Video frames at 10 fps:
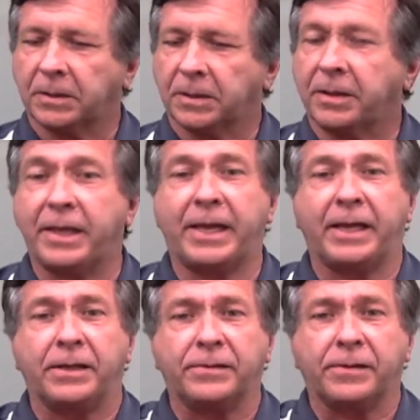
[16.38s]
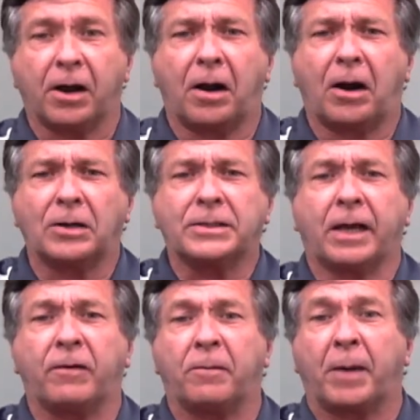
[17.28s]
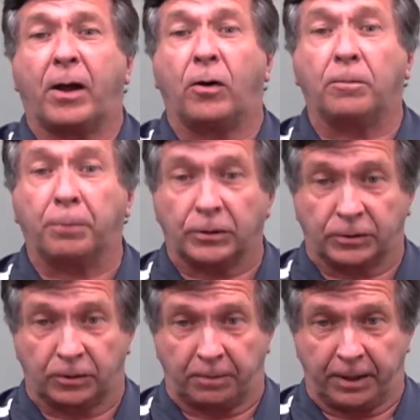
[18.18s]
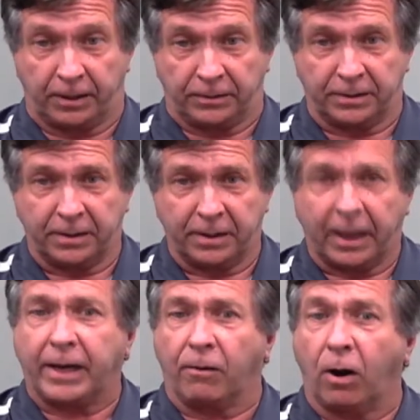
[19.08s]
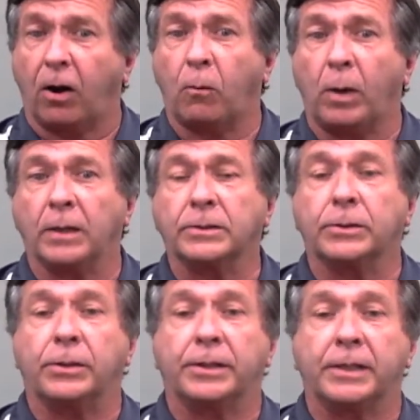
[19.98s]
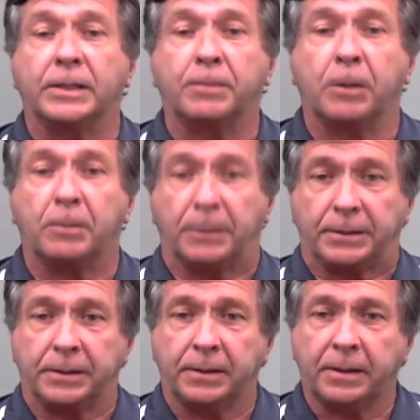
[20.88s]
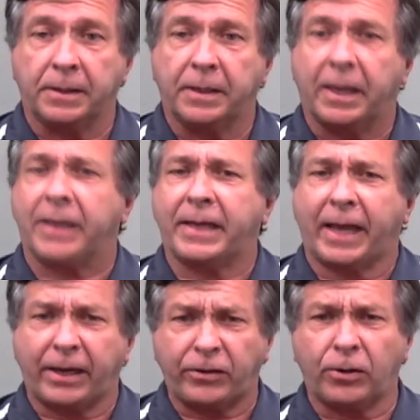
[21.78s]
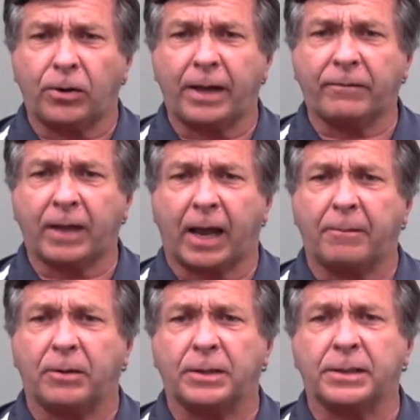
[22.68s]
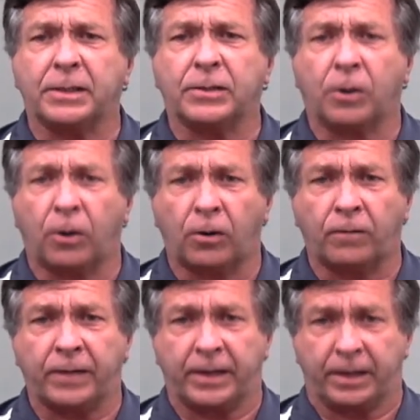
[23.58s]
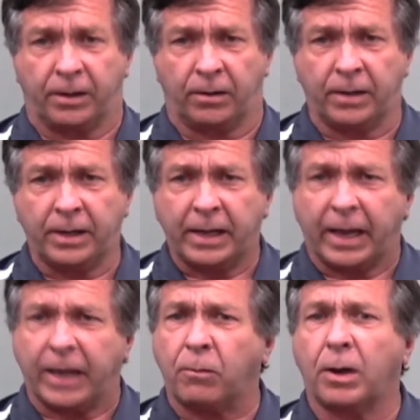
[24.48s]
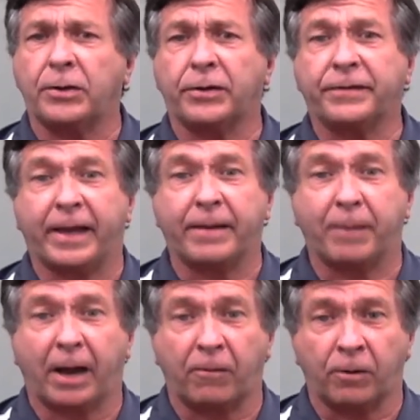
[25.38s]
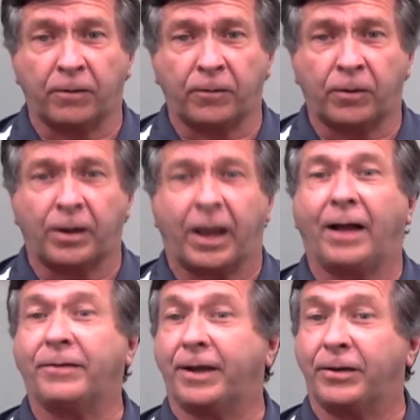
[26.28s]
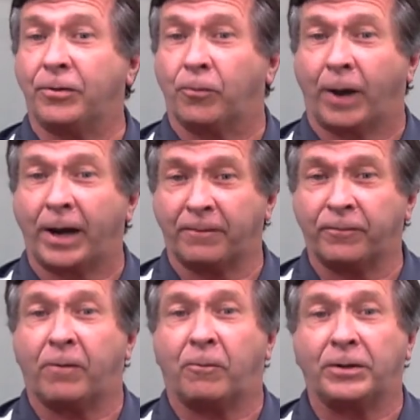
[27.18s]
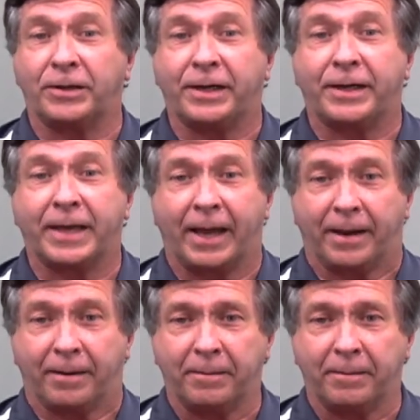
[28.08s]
These are several of my own personal pairs, and they're all well suited to this purpose. And in case you don't have time to listen to this whole video and you want to just take my word for it, I'll tell you right up front what you need to get.